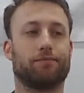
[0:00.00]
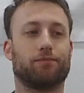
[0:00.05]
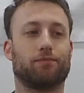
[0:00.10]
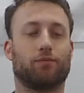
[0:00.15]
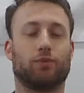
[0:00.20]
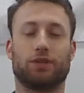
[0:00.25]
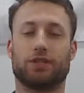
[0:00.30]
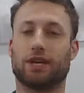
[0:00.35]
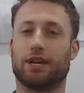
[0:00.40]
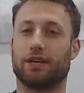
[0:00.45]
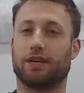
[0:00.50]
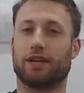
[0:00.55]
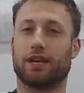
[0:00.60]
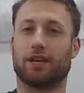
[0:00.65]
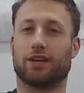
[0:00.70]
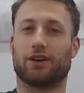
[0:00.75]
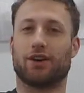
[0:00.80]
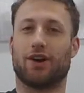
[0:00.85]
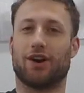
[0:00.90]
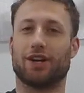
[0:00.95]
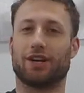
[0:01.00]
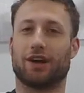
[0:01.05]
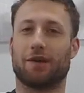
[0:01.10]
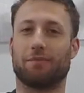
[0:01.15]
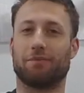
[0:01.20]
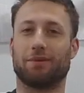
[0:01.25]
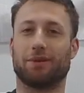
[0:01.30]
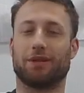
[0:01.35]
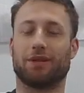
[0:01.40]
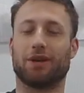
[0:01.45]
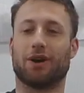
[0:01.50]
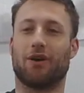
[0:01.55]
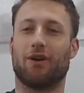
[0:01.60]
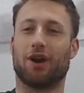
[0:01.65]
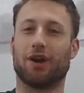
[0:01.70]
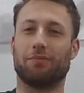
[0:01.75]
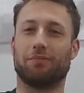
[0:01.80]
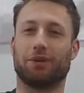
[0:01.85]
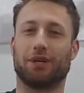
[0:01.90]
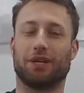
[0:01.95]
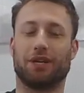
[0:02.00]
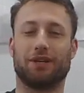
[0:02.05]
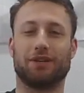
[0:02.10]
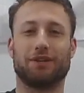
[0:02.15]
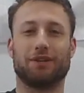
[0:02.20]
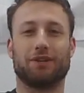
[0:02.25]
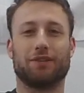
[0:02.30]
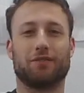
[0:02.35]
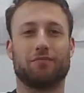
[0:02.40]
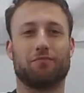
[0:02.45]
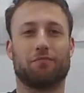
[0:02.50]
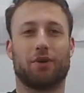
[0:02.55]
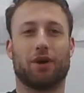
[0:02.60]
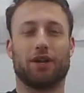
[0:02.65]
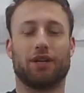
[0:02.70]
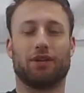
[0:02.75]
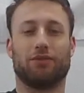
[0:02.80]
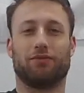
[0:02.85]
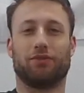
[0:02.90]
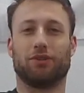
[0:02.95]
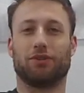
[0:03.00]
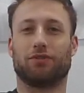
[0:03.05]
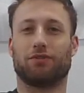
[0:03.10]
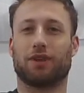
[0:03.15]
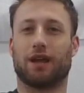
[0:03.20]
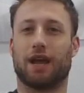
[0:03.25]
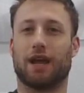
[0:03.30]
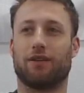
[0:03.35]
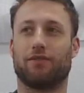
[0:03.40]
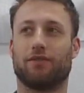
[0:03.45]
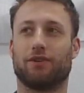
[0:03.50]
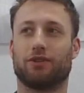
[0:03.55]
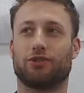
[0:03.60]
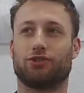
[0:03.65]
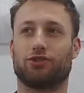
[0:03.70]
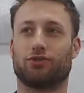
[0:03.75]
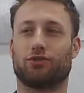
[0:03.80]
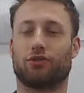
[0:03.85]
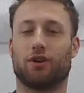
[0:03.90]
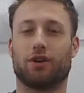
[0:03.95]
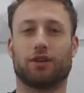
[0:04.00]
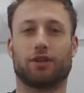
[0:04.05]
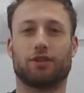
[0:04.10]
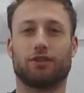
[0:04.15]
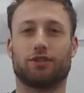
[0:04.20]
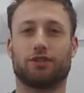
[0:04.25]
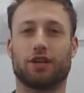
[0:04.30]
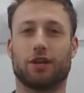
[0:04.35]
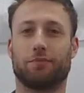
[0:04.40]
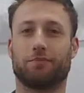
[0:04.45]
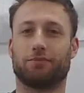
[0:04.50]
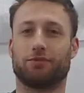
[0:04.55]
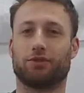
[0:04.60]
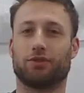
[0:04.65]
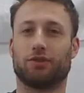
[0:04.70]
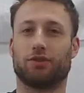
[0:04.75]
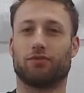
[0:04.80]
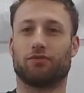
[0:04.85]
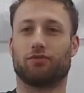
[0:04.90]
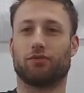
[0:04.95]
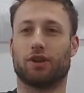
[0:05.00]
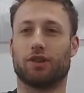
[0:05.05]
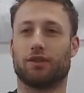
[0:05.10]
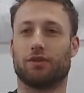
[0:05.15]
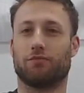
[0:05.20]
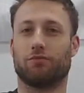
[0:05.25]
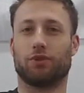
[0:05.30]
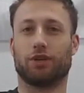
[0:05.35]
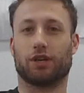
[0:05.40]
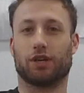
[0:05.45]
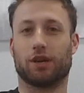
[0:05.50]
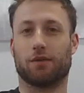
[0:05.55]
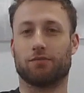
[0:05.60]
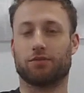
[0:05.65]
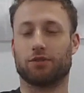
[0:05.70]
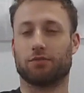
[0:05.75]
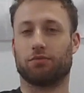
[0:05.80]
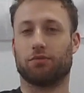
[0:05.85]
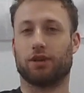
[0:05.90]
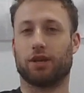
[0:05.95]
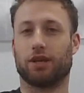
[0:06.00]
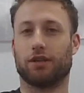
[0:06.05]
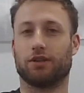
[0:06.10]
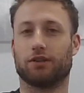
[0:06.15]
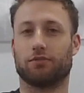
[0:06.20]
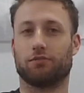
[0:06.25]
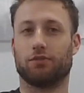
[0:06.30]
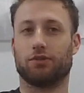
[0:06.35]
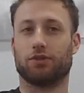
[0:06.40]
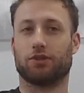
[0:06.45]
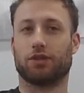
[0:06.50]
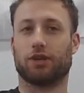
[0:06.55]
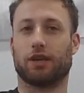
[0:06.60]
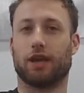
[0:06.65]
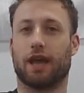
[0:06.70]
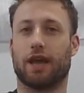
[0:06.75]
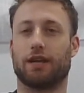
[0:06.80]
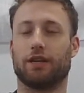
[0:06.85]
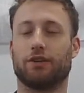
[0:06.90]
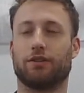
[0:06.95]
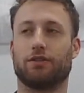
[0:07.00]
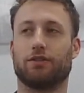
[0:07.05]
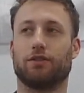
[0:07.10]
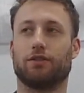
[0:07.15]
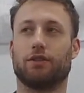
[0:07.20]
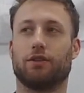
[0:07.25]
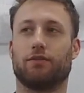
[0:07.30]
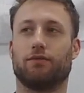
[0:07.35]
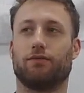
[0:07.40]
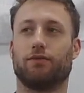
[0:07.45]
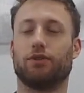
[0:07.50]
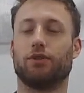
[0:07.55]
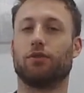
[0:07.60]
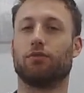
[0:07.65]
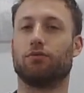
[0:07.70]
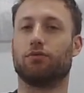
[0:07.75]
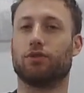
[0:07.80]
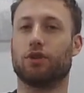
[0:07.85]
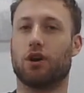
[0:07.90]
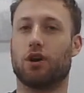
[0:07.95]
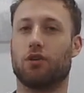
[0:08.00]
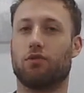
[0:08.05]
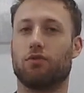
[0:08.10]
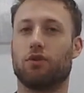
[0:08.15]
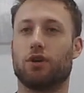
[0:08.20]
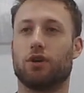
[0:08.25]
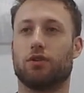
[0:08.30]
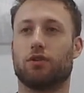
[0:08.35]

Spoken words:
we tend to get caught up in the harmony. But if you don't have a strong conception of rhythm when it comes to playing this music, and if you don't know